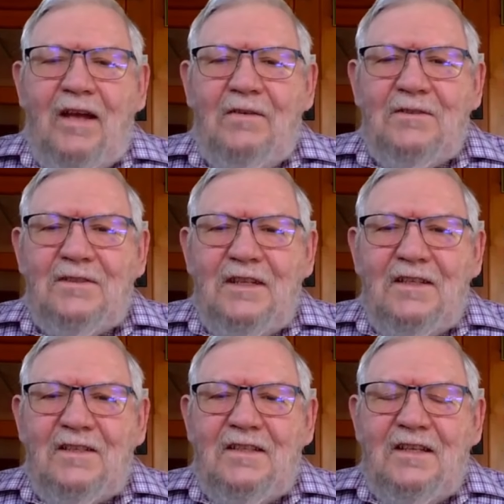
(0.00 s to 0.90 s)
I don't
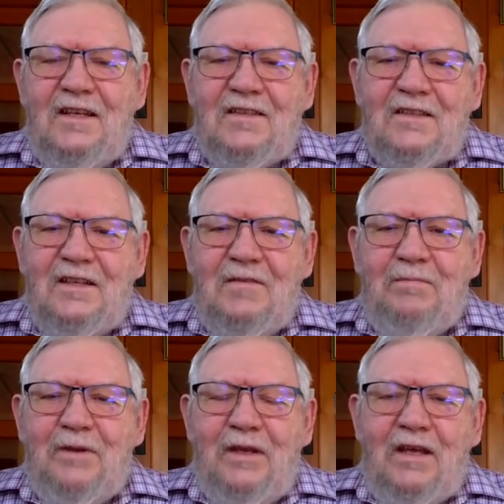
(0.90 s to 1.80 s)
sense that it's going to
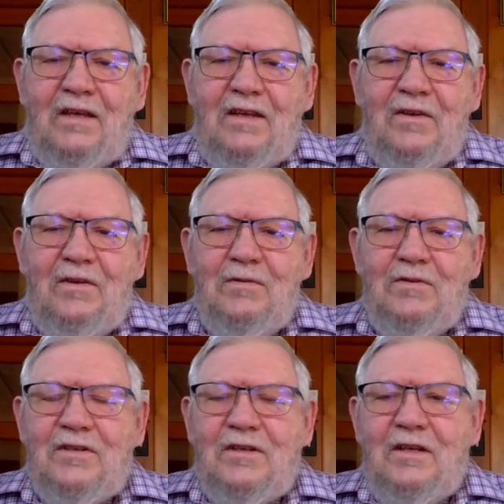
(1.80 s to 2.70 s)
be a
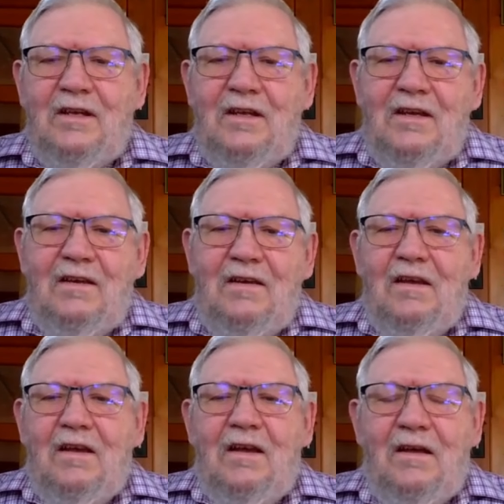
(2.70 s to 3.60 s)
huge
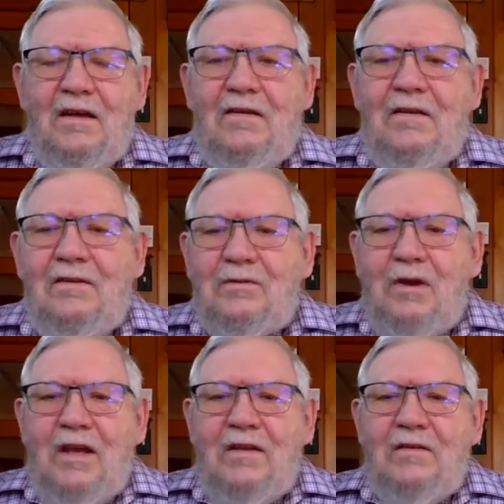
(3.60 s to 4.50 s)
uh,
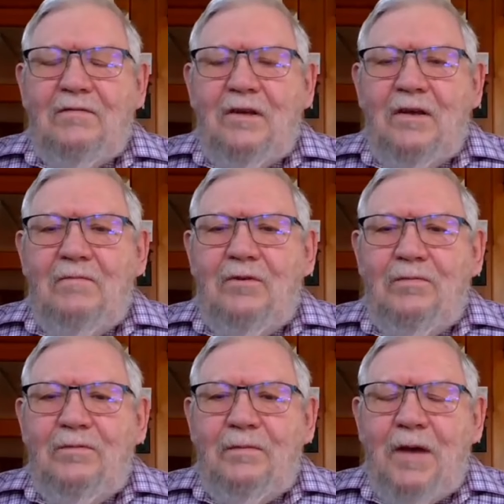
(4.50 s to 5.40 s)
train of uh,
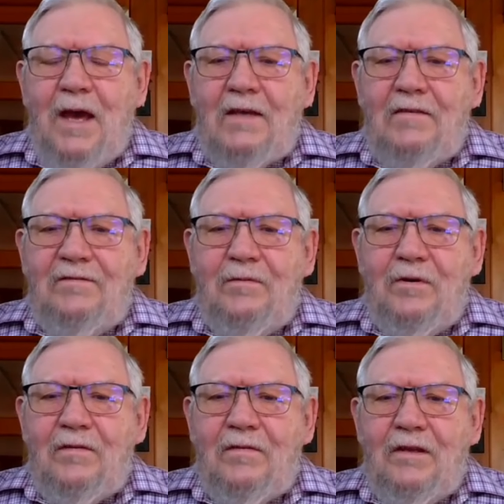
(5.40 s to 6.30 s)
movement back and
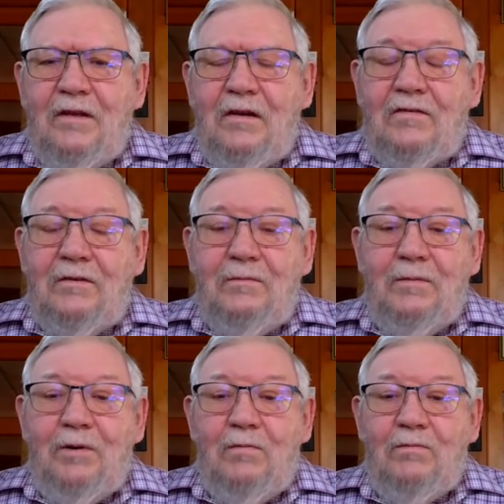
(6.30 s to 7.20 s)
forth, eh, or excuse
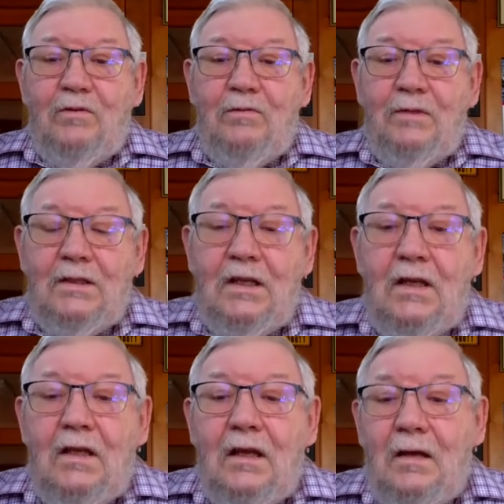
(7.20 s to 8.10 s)
me, boat movement
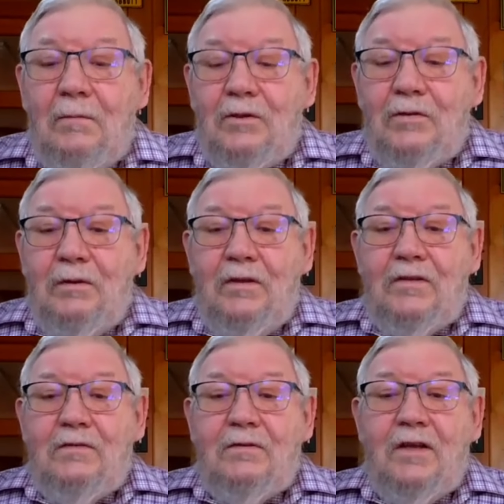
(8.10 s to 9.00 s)
uh, between
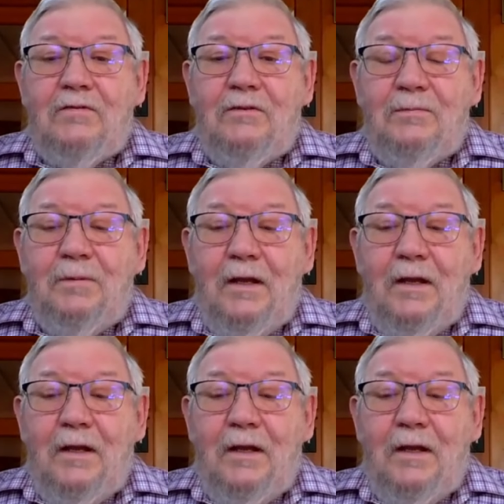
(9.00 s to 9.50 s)
the two countries.